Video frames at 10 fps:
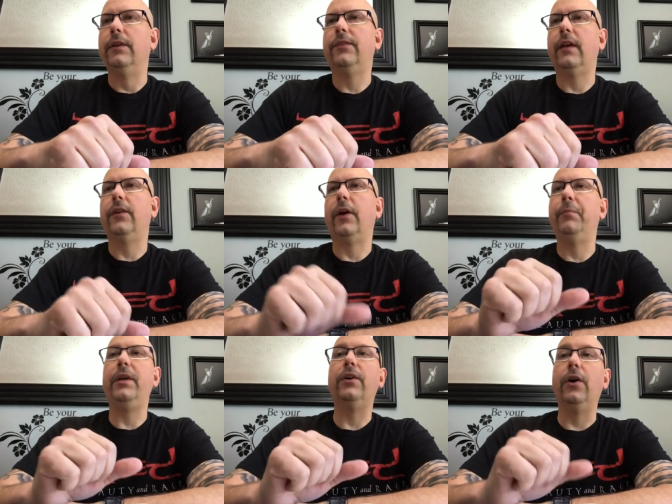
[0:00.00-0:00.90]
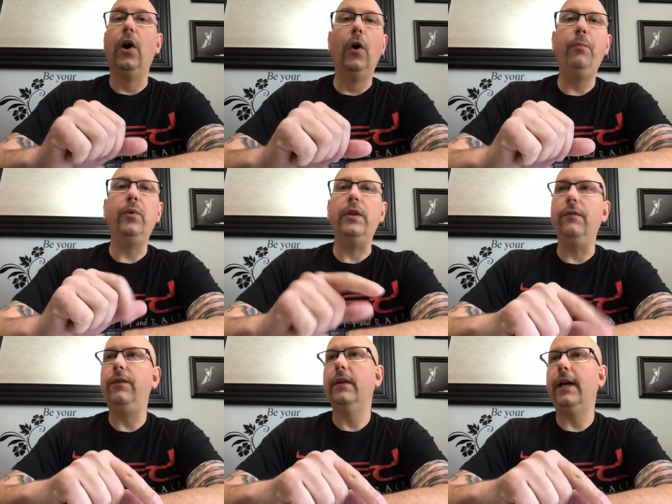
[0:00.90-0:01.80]
It says, I'll be your hope when
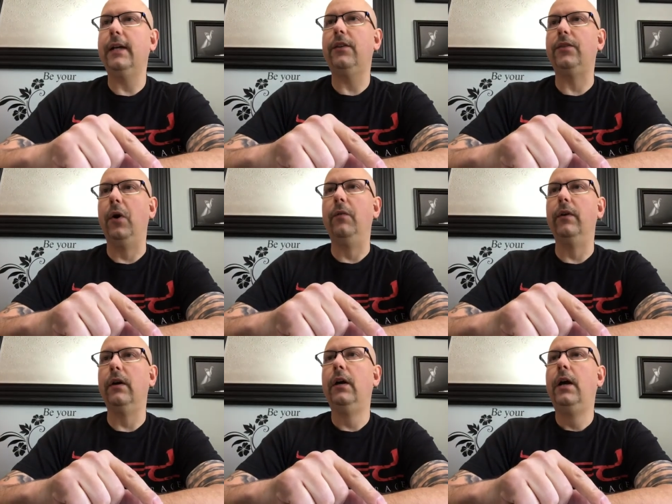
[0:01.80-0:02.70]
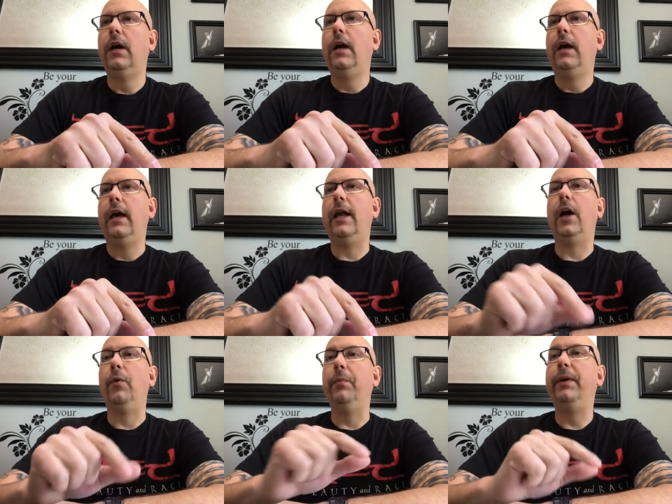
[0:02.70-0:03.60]
you feel like it's over, and
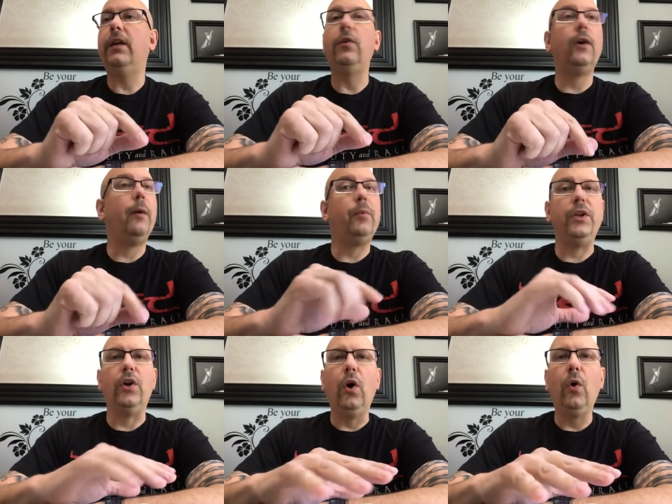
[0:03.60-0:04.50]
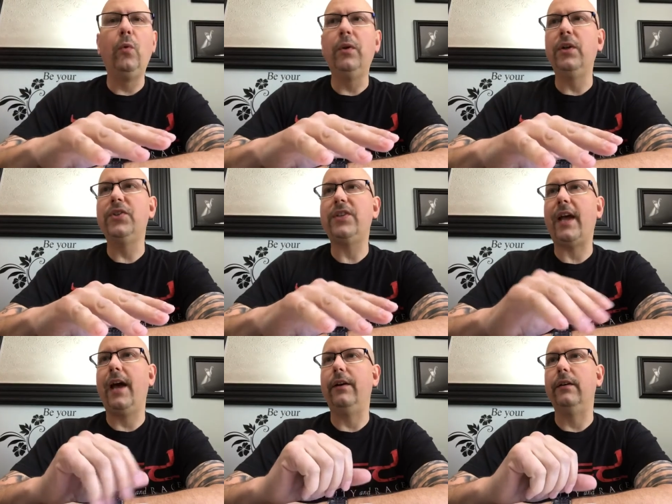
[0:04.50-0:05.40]
I will pick you up when your whole world
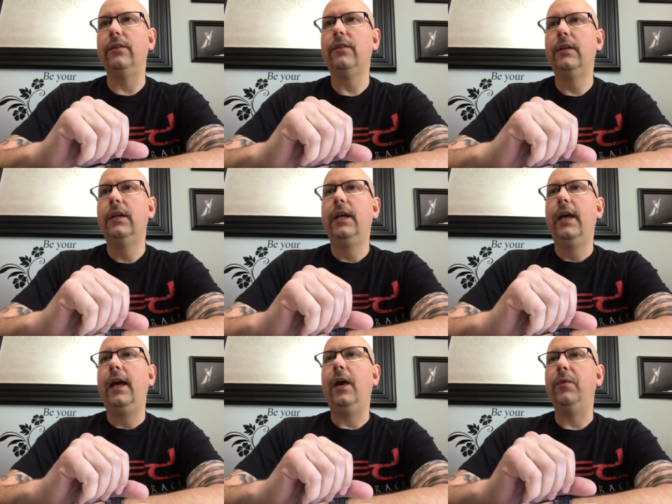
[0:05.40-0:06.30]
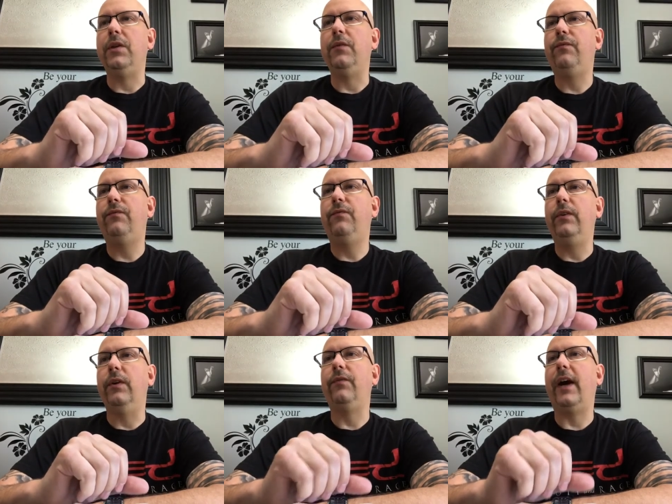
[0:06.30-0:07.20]
shatters. And when you f-
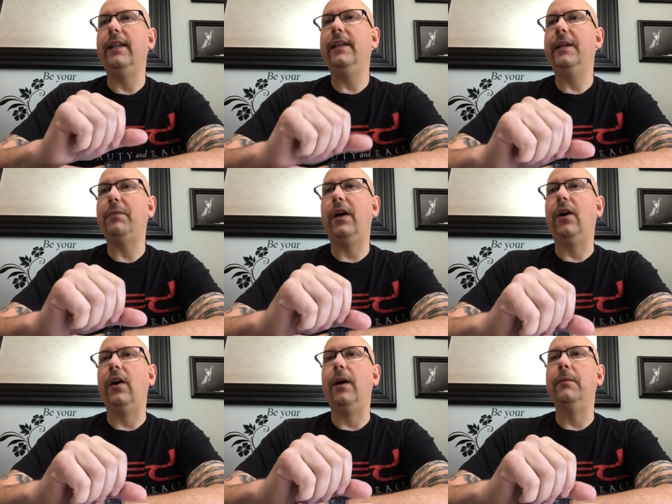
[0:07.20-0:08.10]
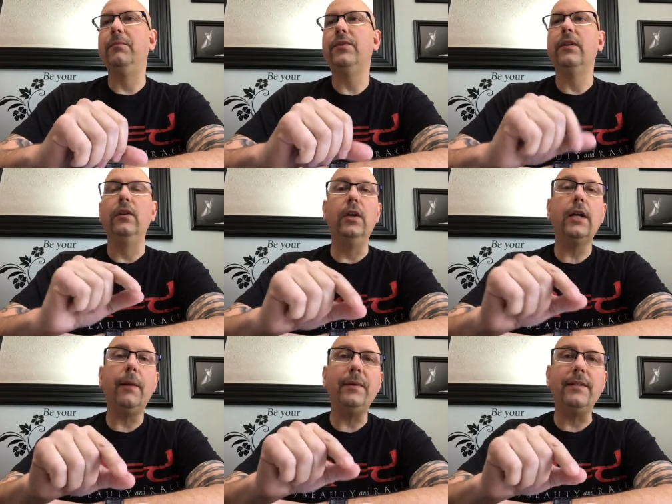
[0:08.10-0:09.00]
you're finally in my arms,
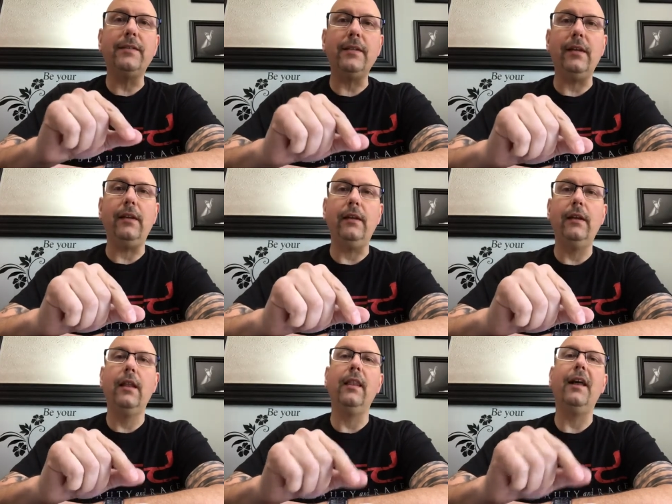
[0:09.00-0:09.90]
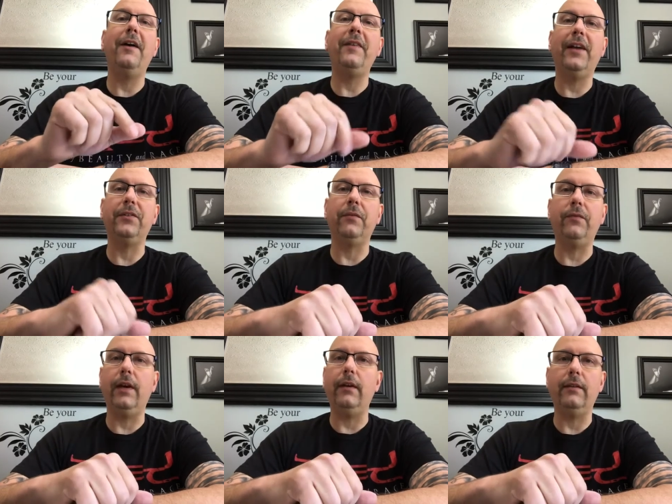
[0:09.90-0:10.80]
look up and see love has a
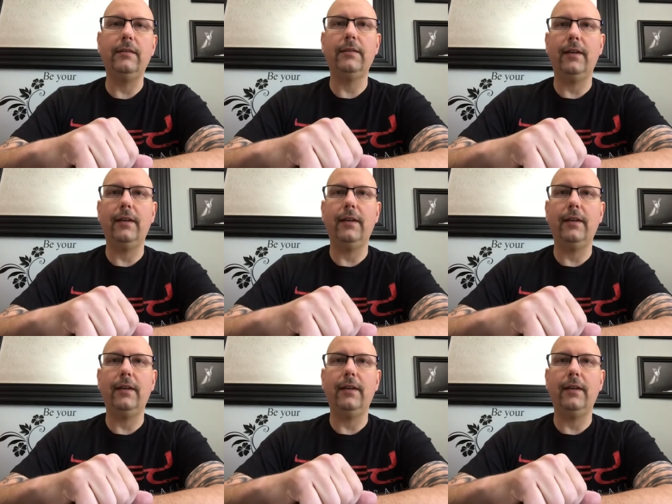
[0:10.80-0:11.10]
face.